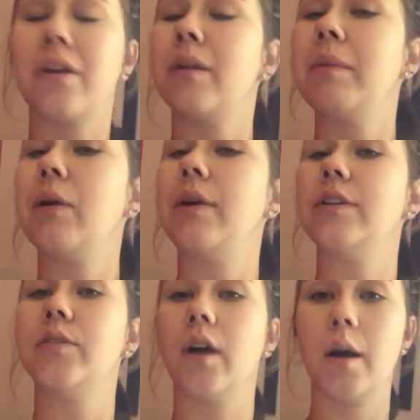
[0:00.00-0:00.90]
are going to be
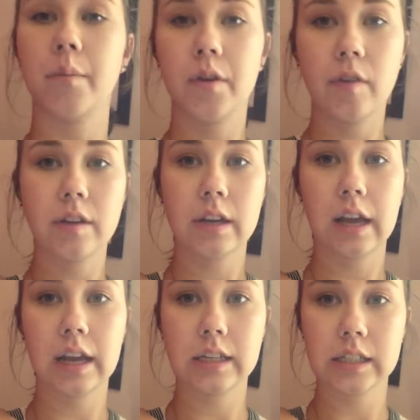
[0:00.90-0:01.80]
going to a movie
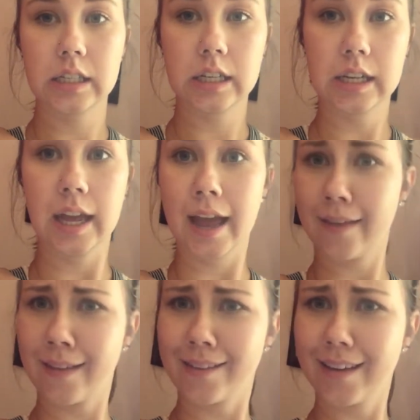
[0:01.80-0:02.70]
tonight,
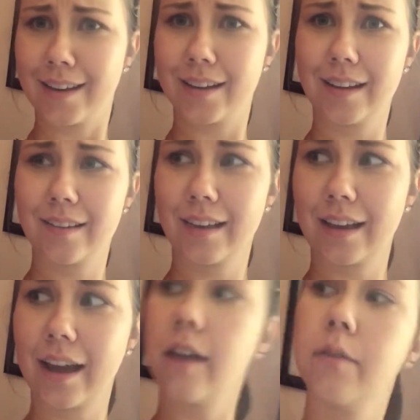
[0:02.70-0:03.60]
and that's it. It's
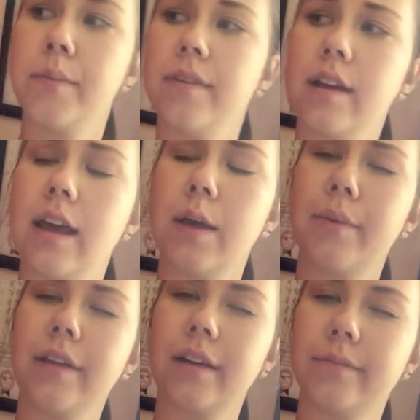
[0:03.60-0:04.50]
like kind of a busy day,
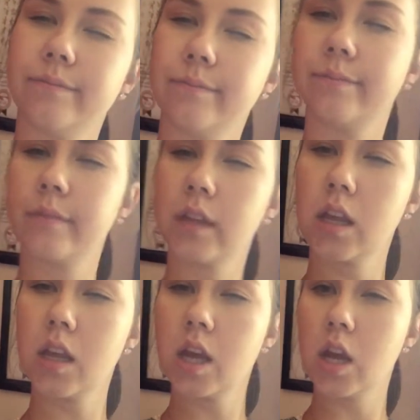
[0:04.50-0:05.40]
but like
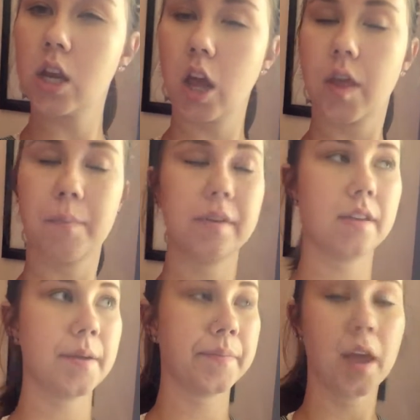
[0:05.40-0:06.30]
not that
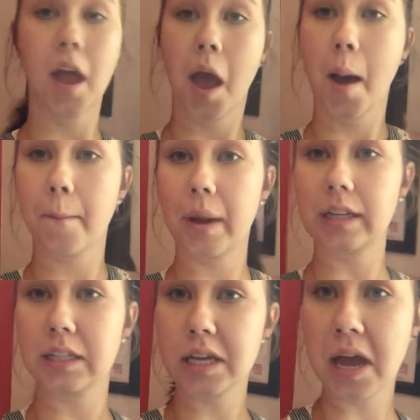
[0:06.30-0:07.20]
busy.
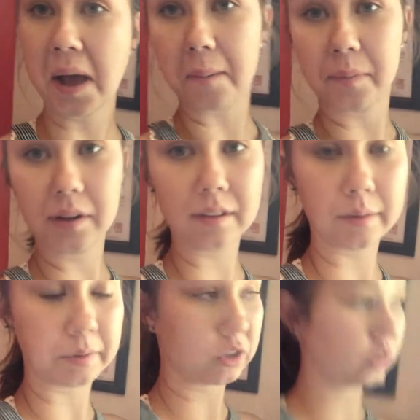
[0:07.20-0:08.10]
But yeah, I'm just
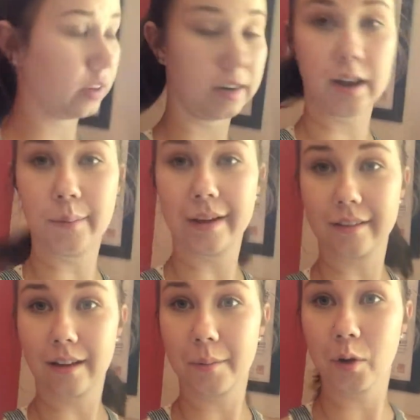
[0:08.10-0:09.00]
going to be chilling now
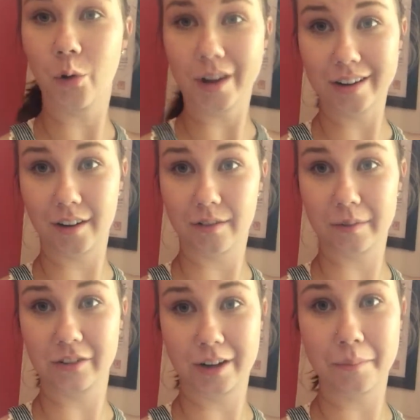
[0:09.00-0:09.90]
because I'm quite tired from
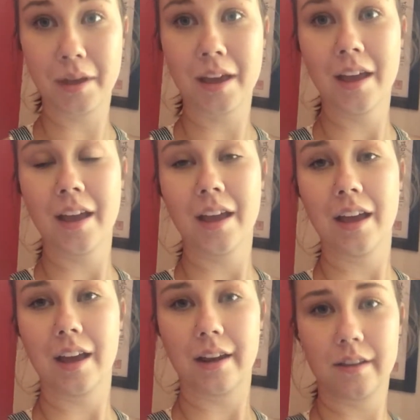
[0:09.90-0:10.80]
the gym.
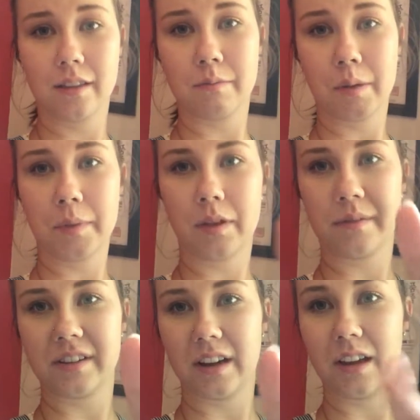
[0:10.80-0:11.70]
And this might be a
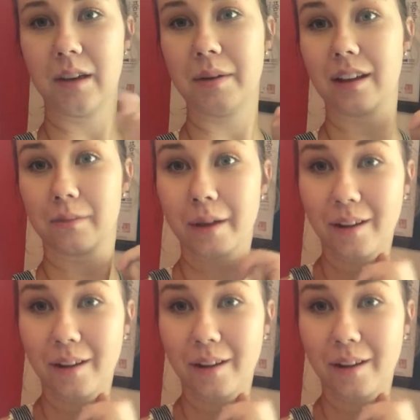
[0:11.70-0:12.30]
little shaky because my